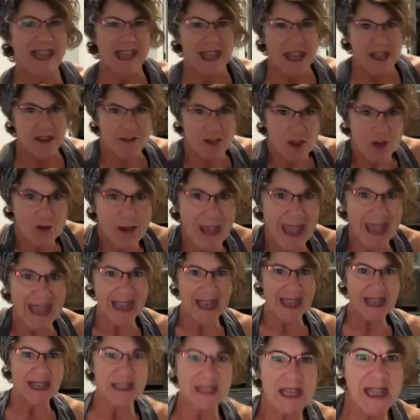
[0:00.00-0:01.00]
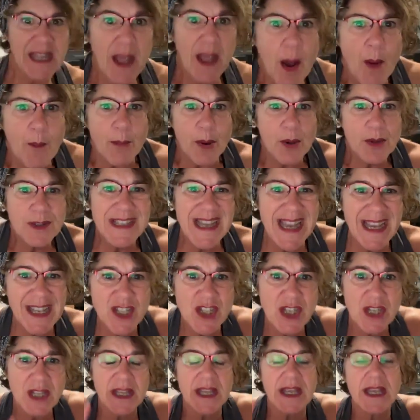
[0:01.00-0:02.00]
If you can't,
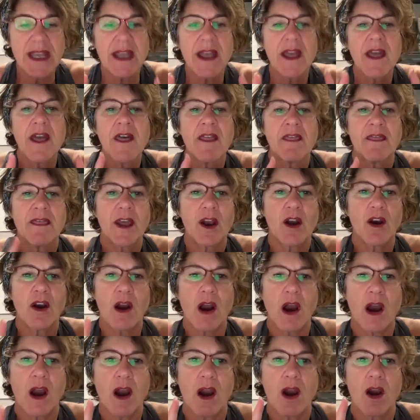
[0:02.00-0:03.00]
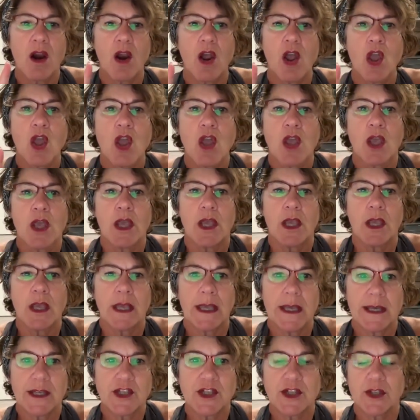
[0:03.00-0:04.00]
potentially there are
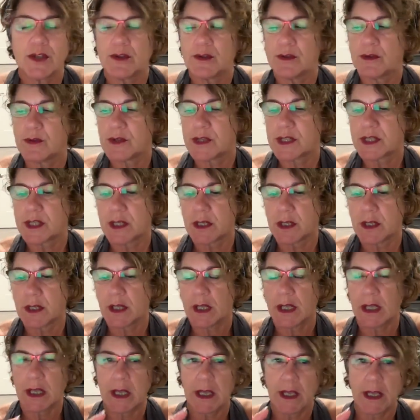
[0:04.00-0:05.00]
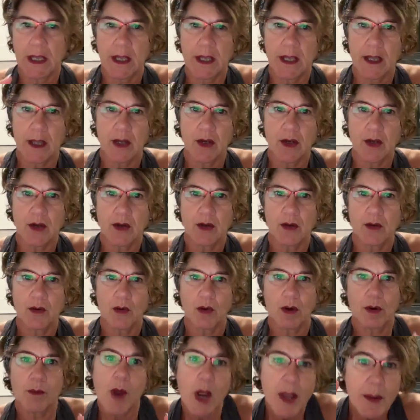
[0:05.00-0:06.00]
issues
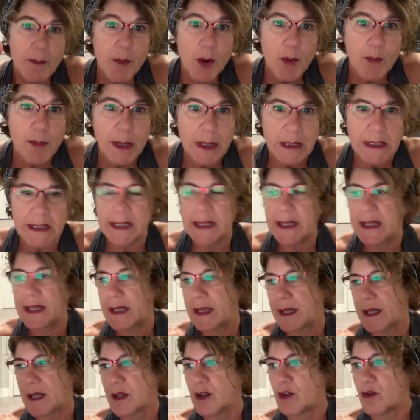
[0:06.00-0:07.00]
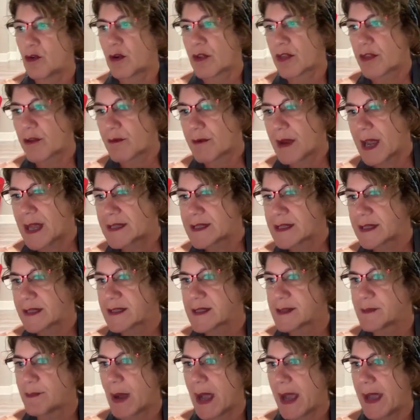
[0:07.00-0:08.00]
or immobility in your thoracic
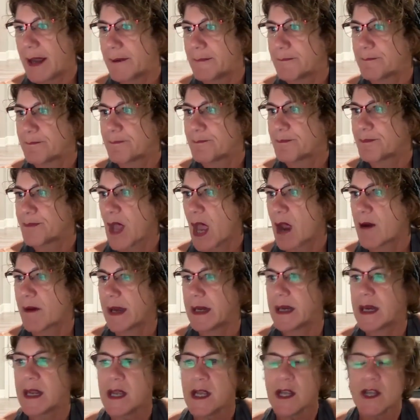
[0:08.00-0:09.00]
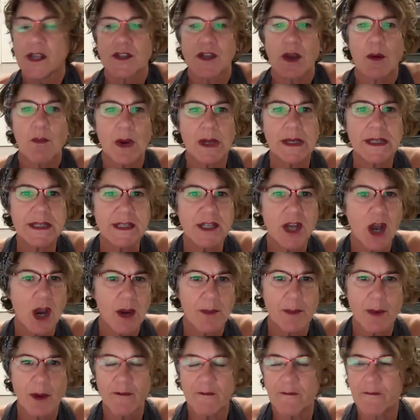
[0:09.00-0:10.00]
spine. All right, so I wanted to talk
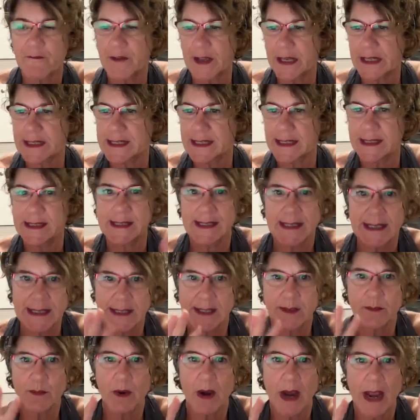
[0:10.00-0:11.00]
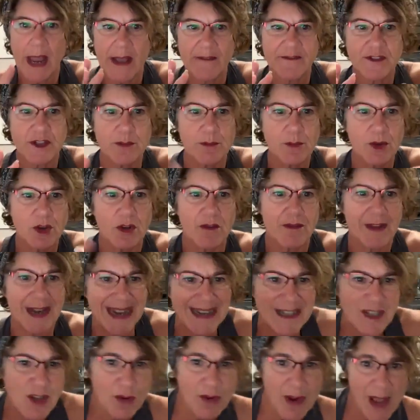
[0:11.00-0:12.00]
about fixes. This is where I have to move, and I
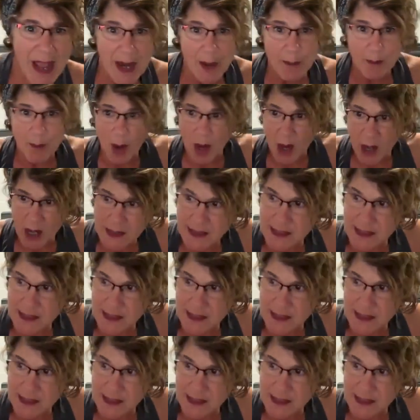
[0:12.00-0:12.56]
don't know how to pause a